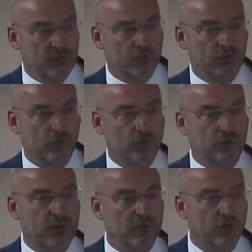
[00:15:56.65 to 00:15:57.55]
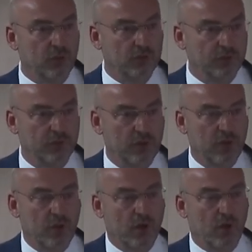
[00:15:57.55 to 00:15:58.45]
It's a sort of result
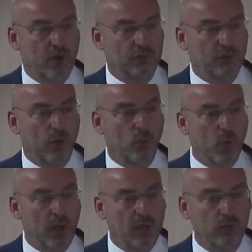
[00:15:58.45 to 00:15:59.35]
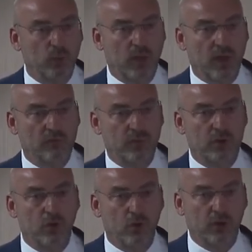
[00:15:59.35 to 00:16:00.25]
of a way we have
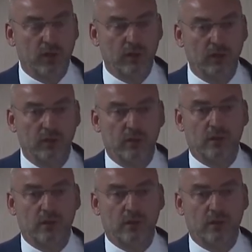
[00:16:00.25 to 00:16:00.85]
been looking